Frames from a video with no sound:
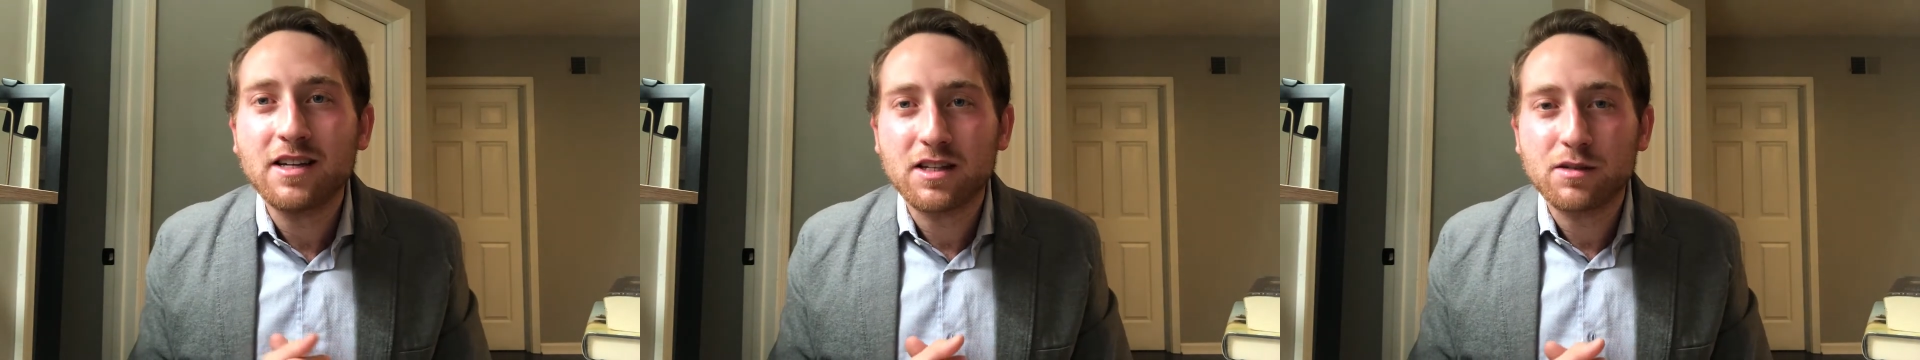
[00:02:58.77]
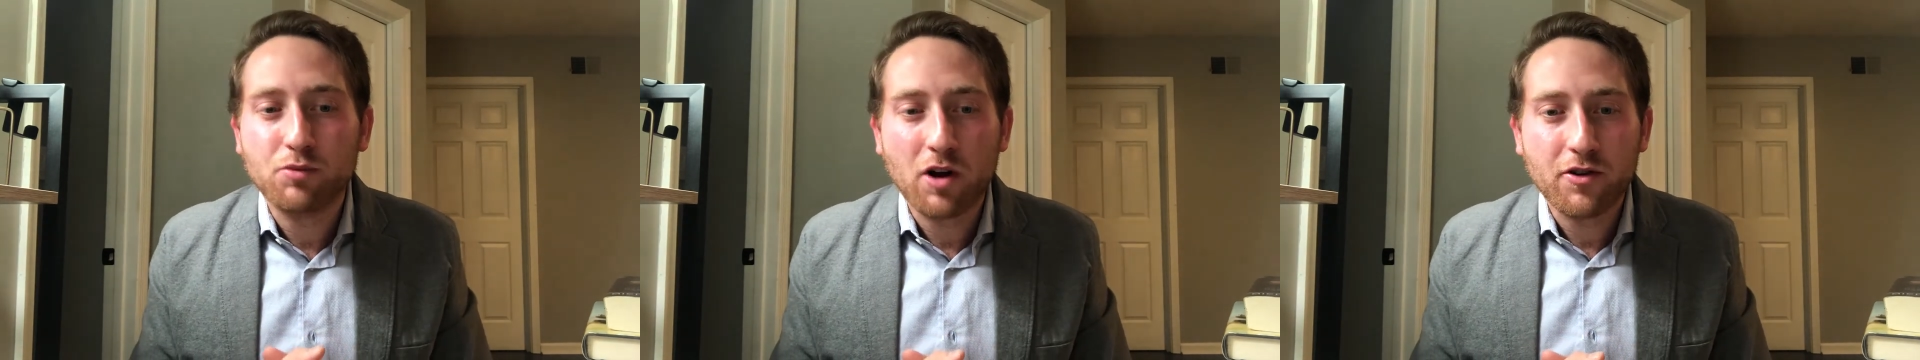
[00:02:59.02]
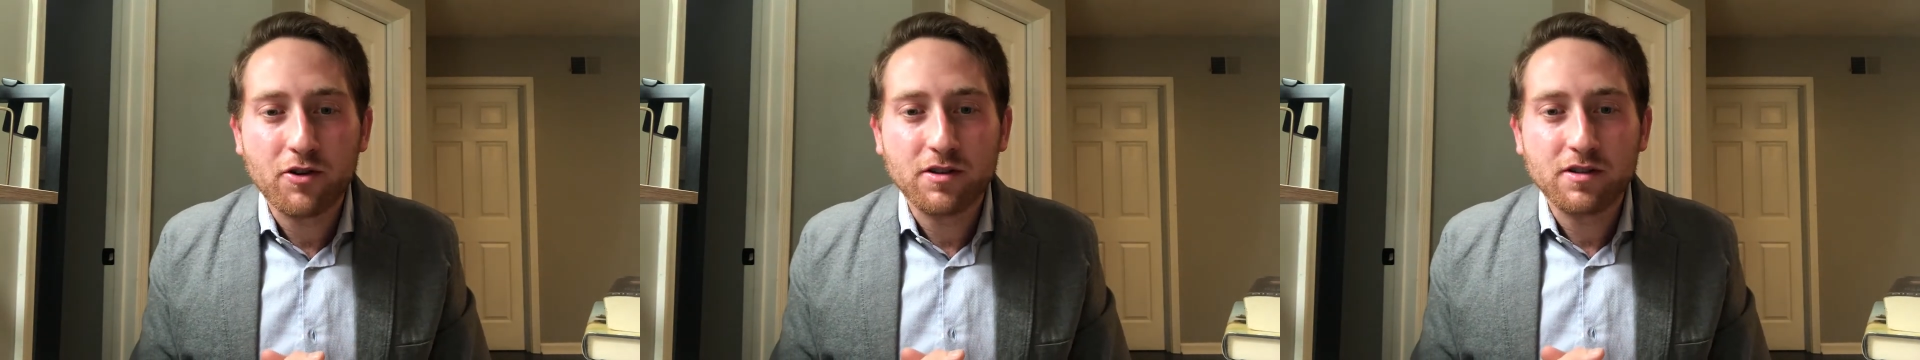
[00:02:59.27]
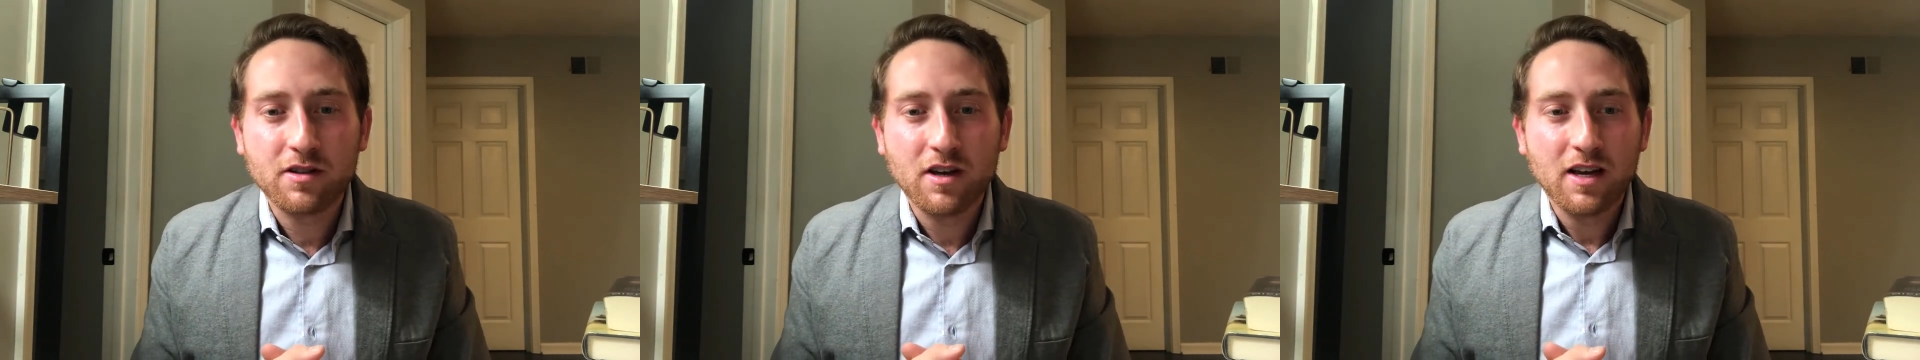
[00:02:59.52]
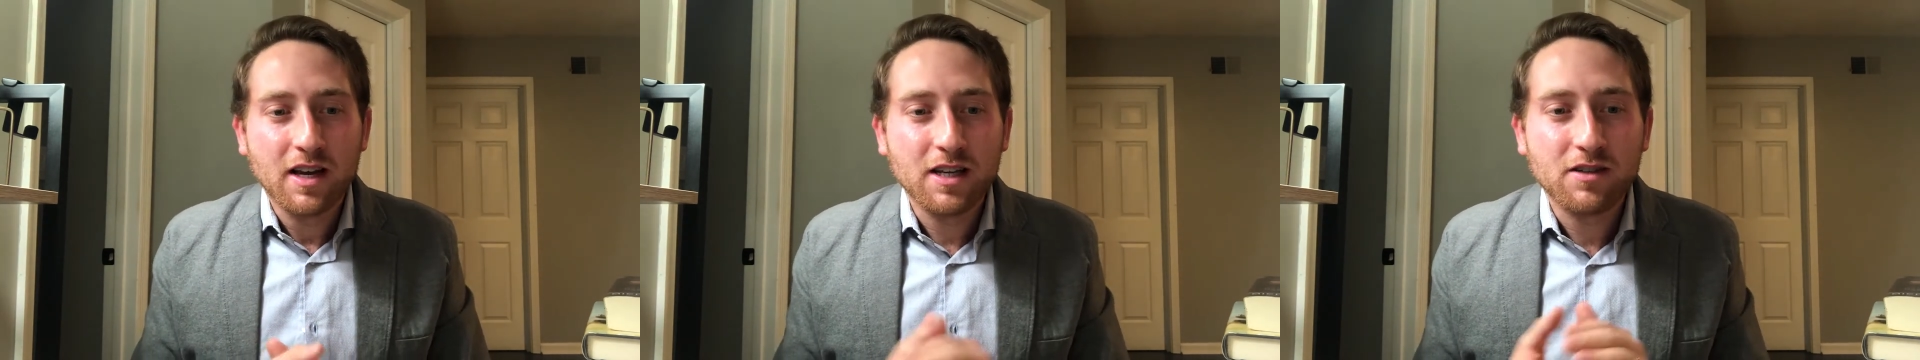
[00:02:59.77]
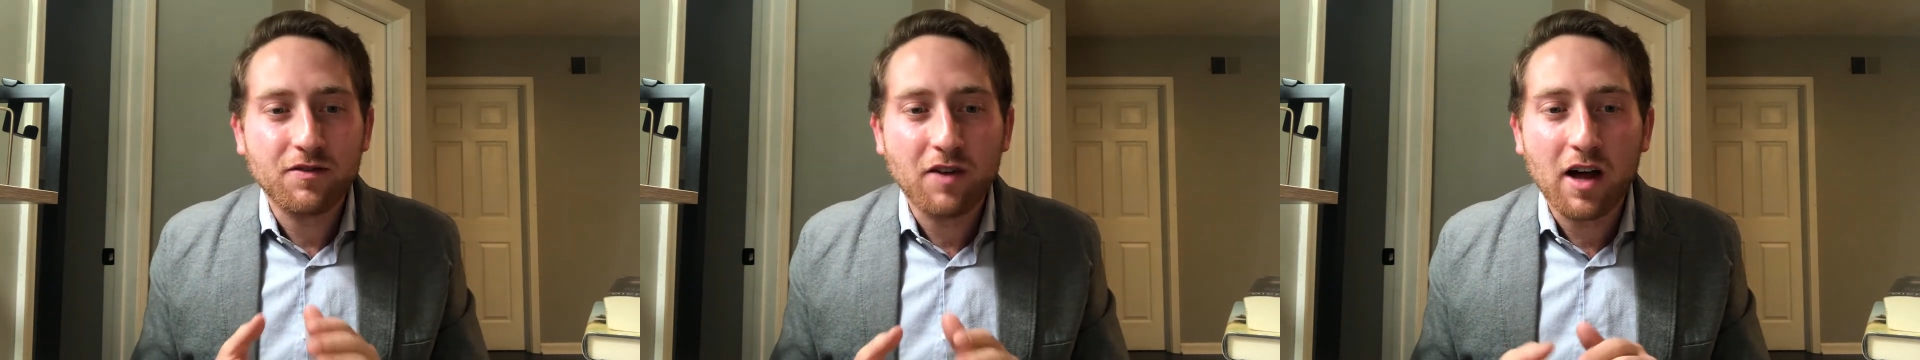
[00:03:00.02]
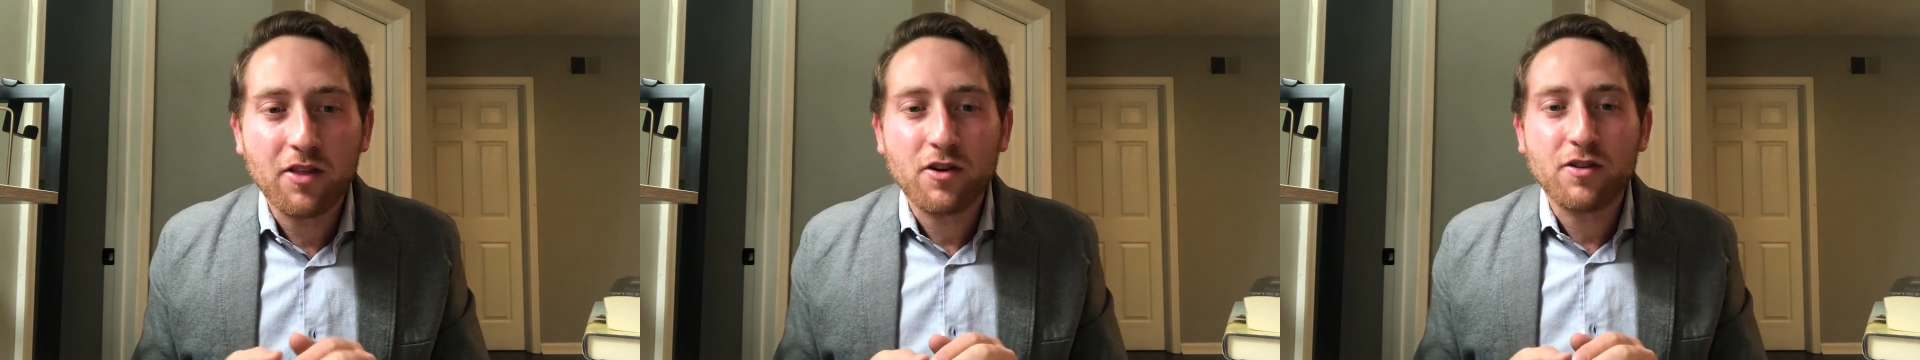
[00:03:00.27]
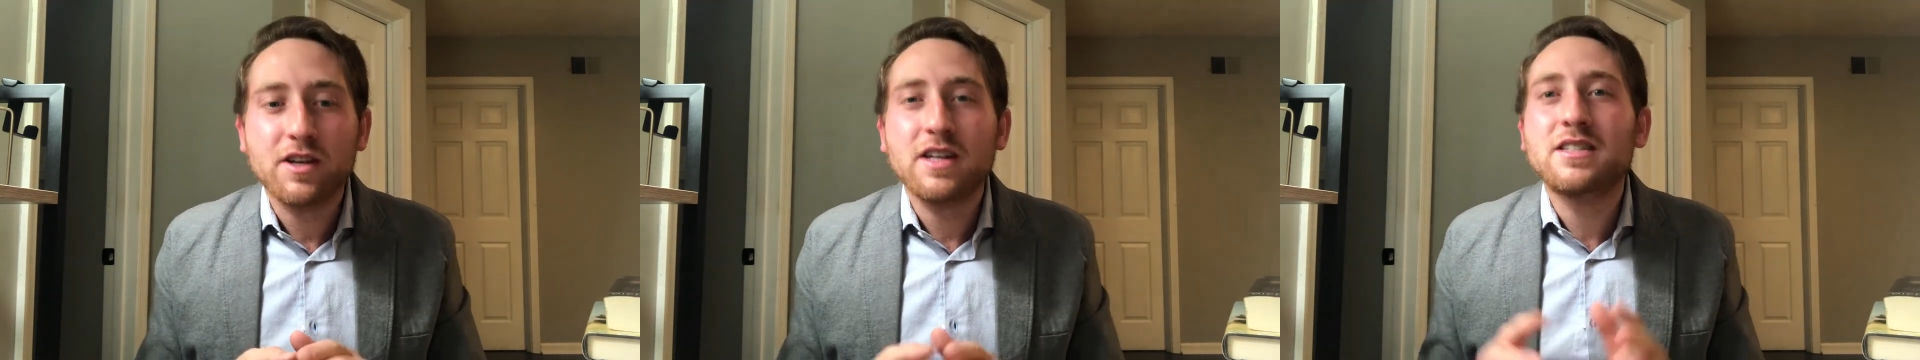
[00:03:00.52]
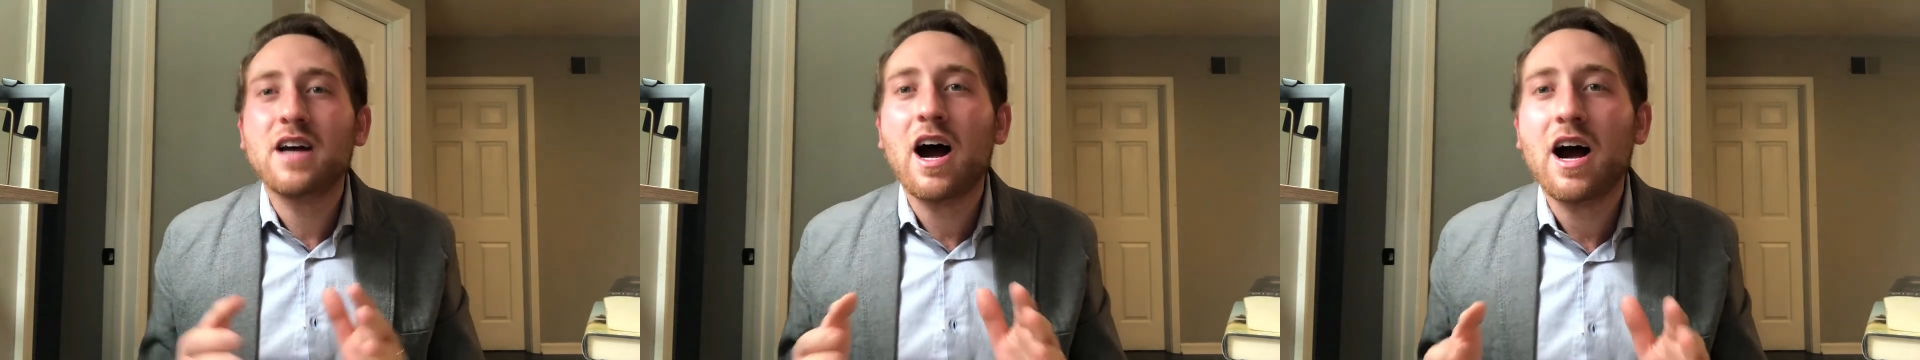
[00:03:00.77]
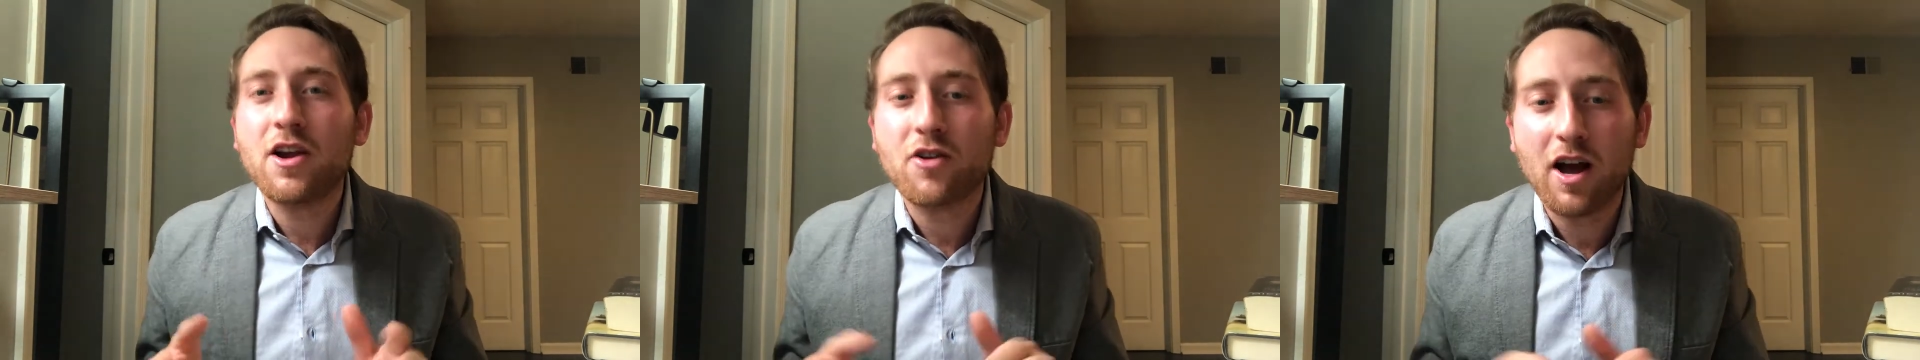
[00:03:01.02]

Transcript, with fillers: his brothers, his father, the entire